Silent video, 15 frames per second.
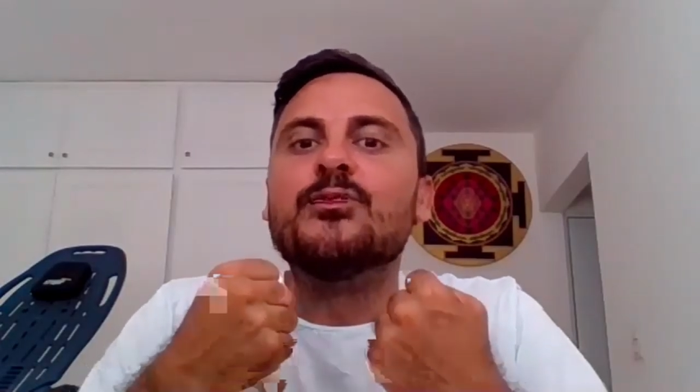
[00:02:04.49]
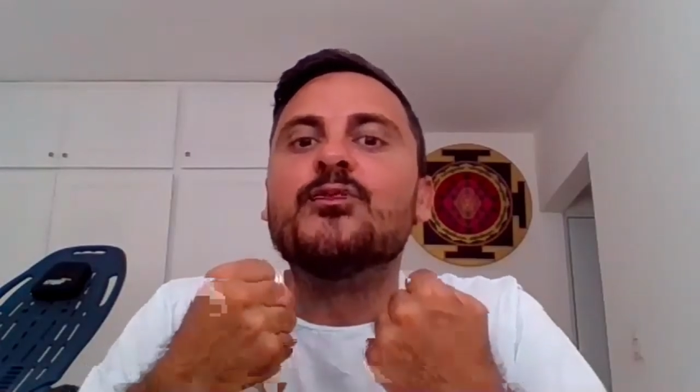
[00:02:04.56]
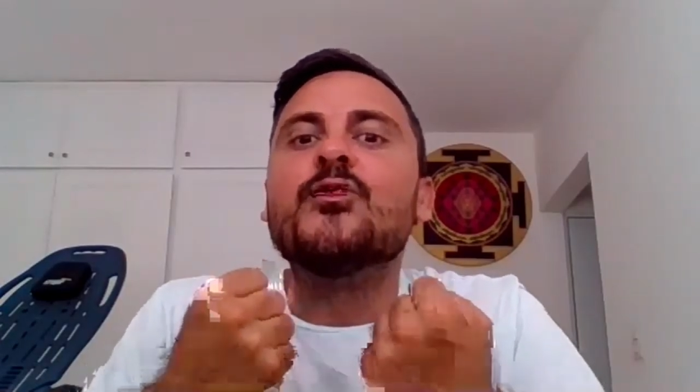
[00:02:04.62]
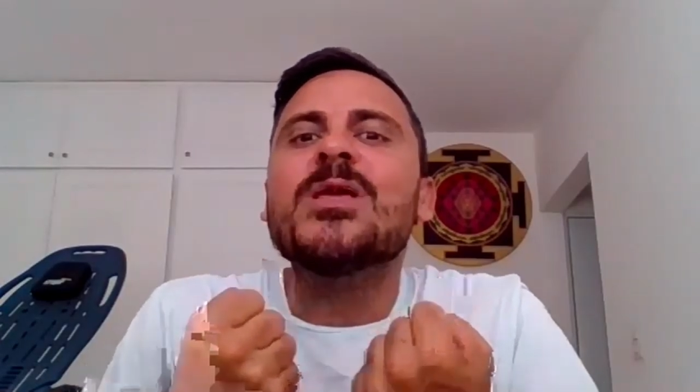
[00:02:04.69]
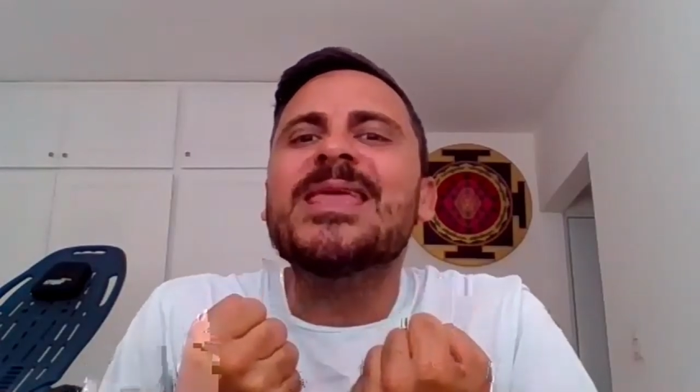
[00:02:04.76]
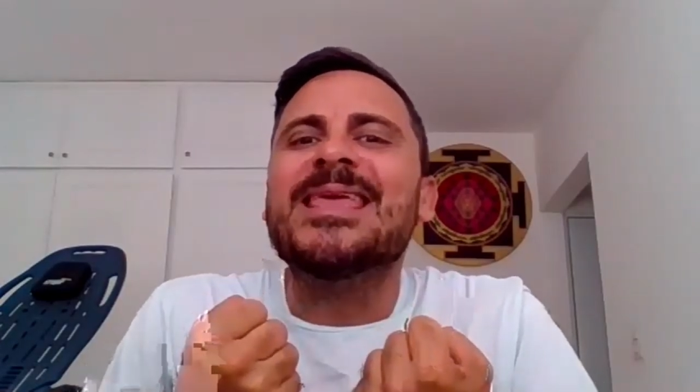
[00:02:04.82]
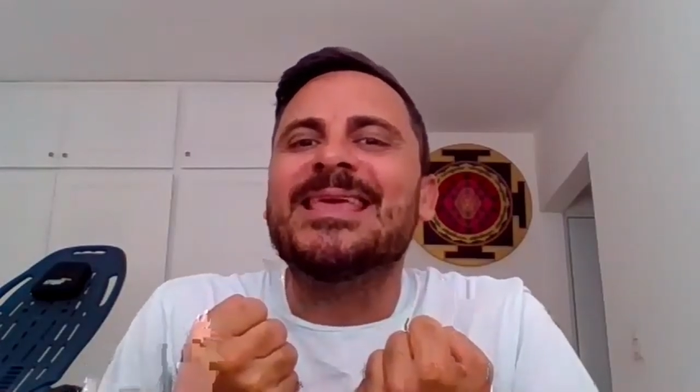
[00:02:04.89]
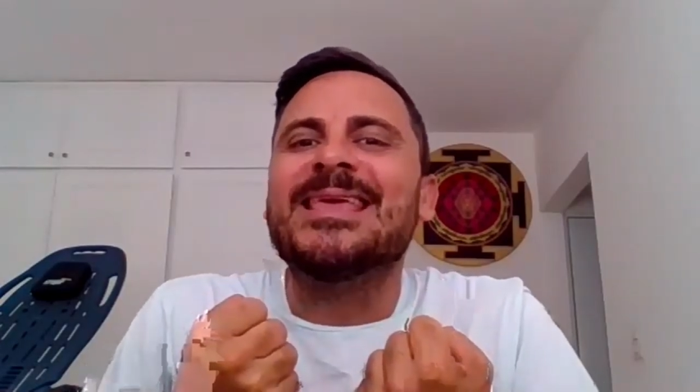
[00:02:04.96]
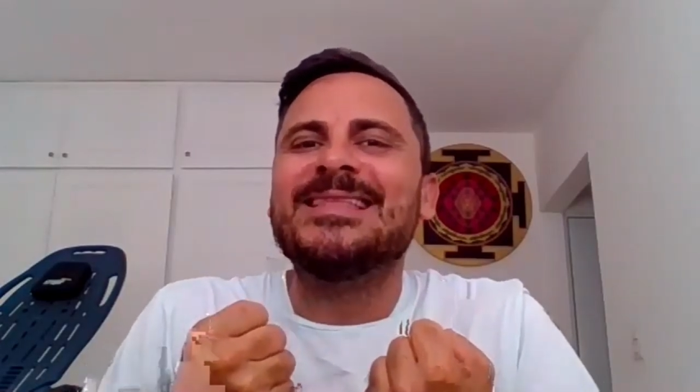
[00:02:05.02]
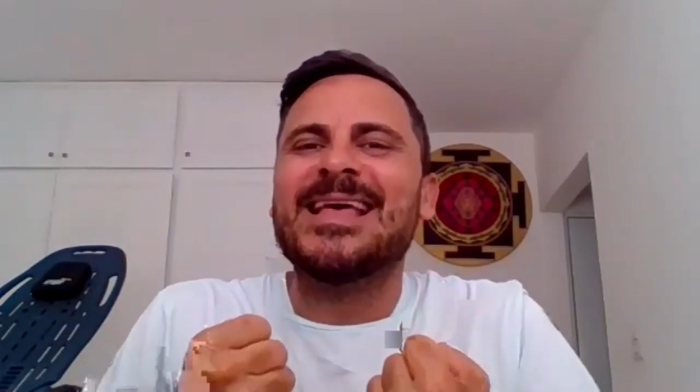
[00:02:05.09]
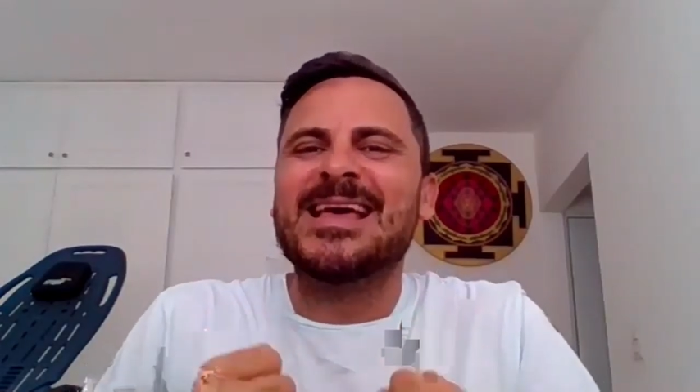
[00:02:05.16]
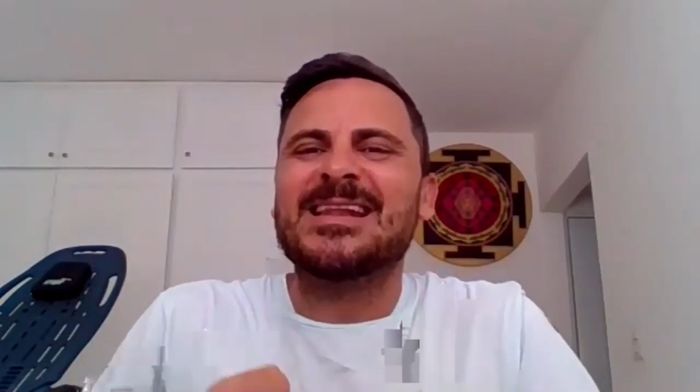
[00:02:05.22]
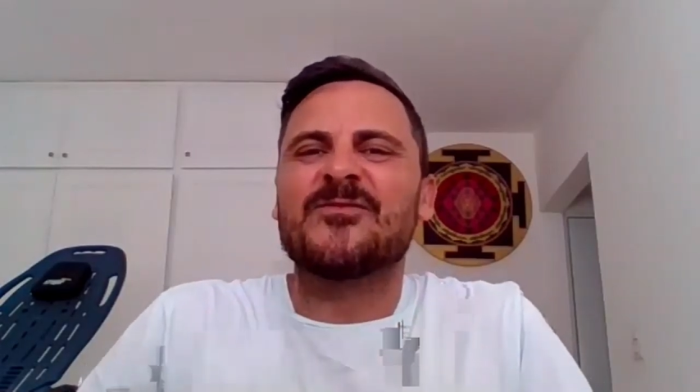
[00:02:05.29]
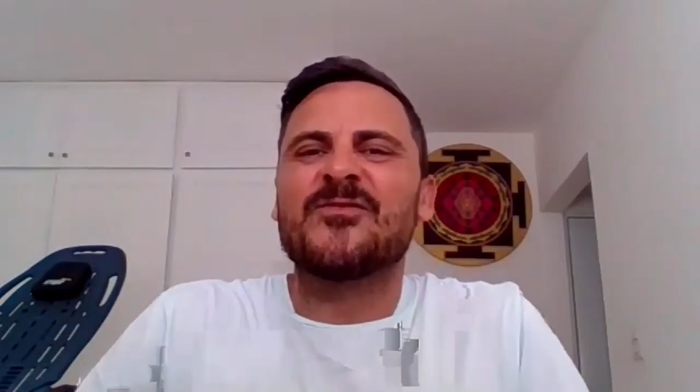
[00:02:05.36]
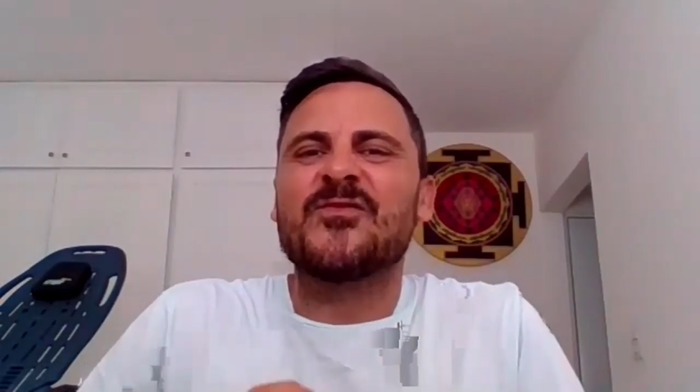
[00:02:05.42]
breathe
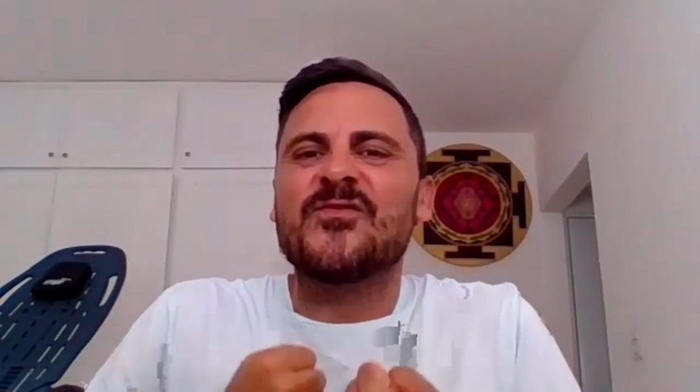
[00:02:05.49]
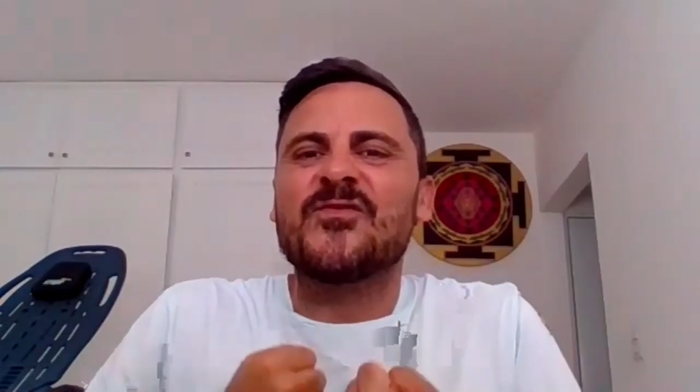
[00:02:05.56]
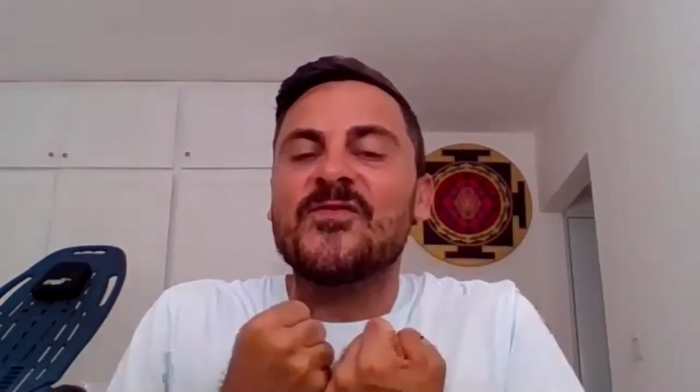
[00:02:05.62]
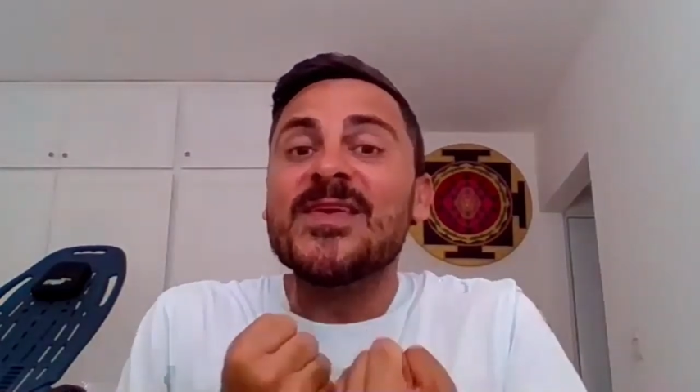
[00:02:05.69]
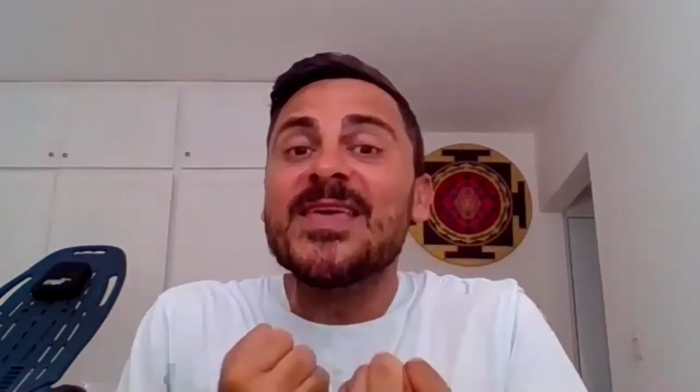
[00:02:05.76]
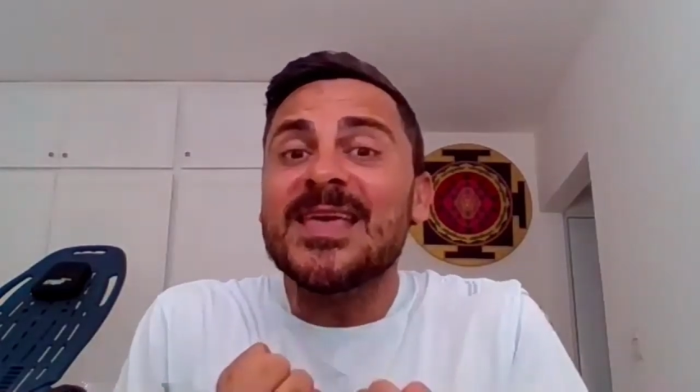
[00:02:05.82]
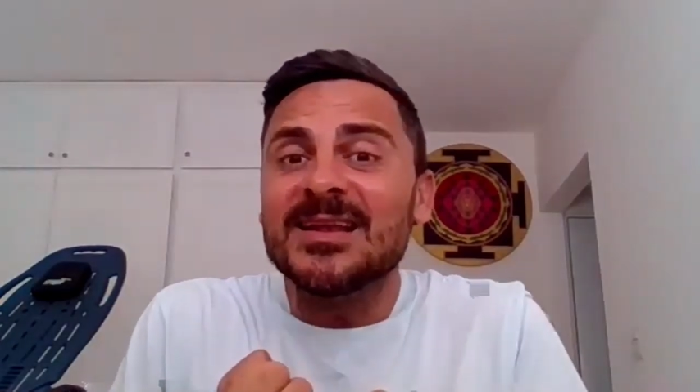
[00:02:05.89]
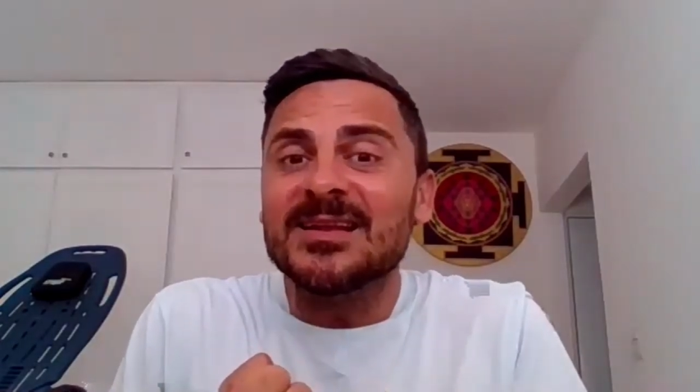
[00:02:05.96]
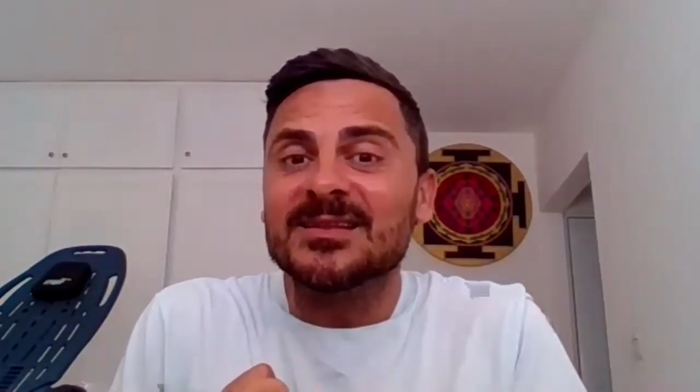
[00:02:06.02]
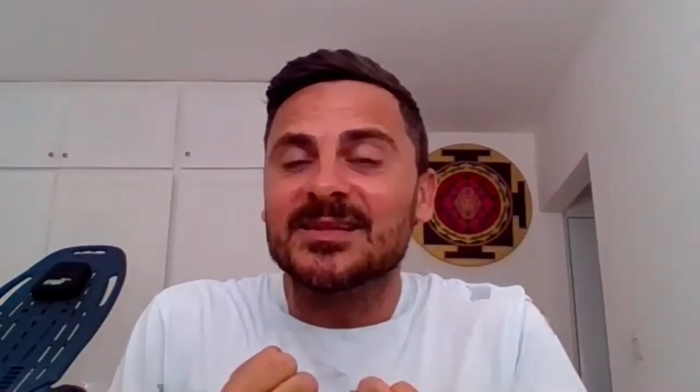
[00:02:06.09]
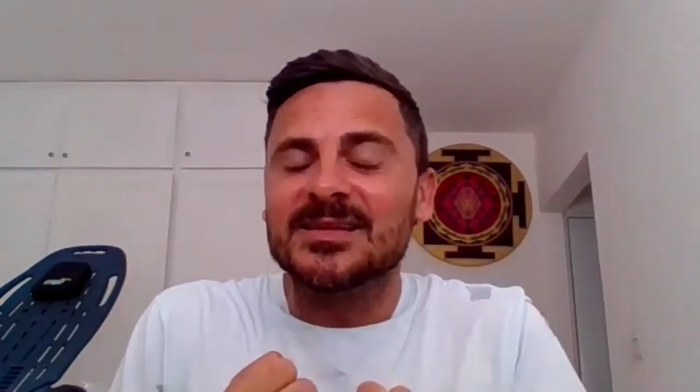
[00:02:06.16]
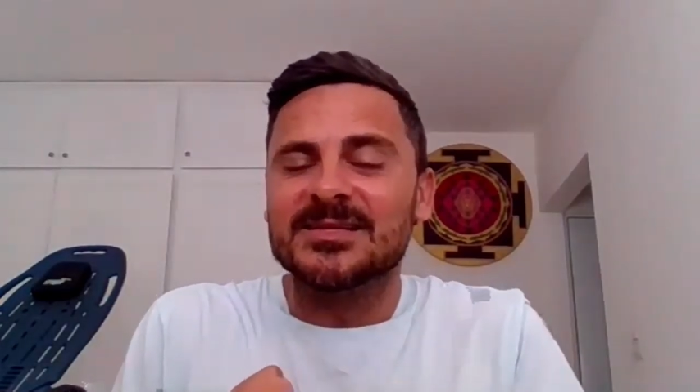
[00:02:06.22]
and feel